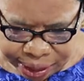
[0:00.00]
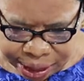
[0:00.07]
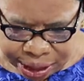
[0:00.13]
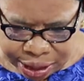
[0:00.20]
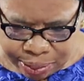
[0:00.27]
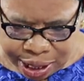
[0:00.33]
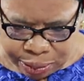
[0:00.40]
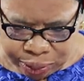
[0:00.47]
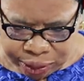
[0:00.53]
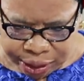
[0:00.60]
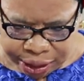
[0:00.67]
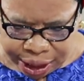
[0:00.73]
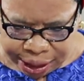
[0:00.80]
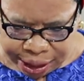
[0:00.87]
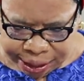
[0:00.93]
the Bible
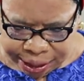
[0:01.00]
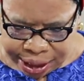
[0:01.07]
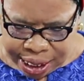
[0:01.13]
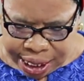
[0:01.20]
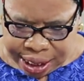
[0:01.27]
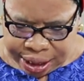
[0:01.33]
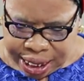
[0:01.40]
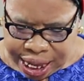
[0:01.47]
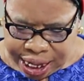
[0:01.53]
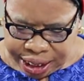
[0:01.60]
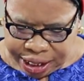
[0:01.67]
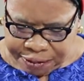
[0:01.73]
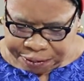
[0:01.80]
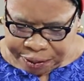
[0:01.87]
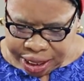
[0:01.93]
says,
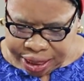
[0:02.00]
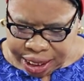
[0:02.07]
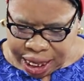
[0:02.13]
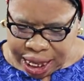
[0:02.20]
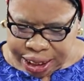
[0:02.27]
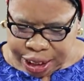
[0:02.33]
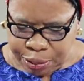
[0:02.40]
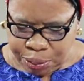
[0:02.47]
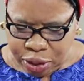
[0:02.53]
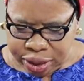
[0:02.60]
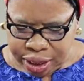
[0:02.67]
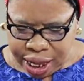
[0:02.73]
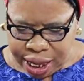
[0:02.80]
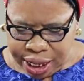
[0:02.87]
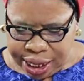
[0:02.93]
then the father and the
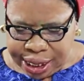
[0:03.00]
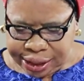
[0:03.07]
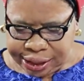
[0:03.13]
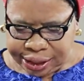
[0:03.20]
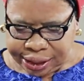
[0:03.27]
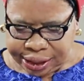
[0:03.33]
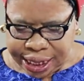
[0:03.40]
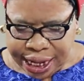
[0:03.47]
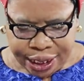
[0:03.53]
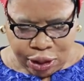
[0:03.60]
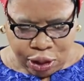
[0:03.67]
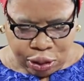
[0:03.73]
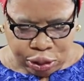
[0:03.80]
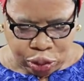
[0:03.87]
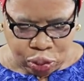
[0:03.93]
mother said
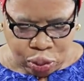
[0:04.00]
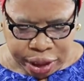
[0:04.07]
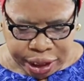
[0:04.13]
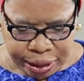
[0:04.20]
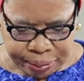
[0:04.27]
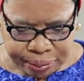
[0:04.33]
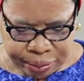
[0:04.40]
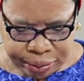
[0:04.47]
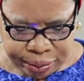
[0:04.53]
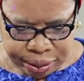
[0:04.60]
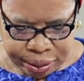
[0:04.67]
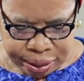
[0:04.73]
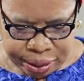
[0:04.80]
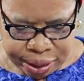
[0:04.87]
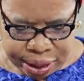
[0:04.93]
unto him,
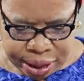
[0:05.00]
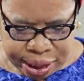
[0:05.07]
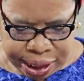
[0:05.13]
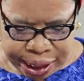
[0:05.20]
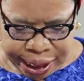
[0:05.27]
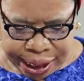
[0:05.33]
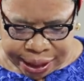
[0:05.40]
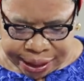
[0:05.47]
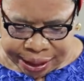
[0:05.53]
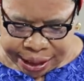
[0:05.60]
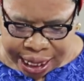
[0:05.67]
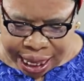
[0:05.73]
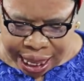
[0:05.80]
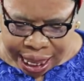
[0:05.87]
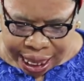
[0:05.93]
is
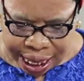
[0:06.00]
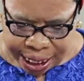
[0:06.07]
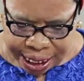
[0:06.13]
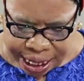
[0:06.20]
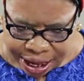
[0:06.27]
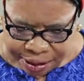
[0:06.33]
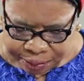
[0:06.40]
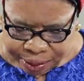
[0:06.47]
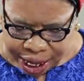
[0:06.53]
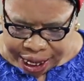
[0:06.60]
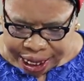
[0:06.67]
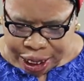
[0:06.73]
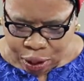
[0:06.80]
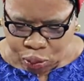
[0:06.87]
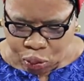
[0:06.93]
there
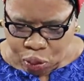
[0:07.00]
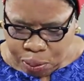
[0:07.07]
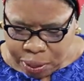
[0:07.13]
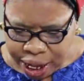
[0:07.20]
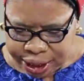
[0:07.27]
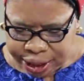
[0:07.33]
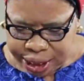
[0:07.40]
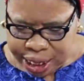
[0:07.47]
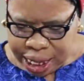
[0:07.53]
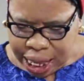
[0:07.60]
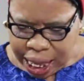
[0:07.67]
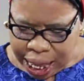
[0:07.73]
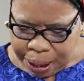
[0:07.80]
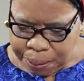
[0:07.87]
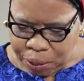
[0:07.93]
never a woman
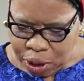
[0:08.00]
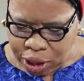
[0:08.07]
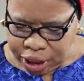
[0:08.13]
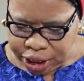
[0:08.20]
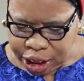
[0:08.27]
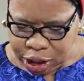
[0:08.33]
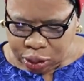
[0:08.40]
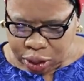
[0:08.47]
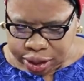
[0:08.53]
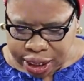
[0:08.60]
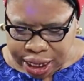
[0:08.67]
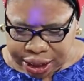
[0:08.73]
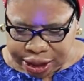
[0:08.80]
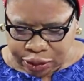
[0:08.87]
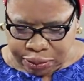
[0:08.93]
among the
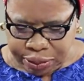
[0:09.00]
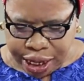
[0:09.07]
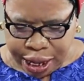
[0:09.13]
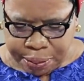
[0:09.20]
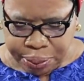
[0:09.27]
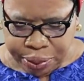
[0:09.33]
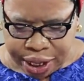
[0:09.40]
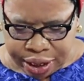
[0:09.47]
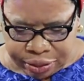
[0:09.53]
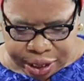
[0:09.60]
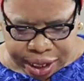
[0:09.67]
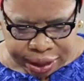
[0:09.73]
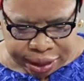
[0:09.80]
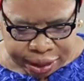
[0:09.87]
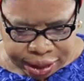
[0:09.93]
daughters of thy
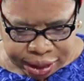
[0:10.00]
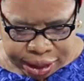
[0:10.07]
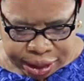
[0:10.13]
brethren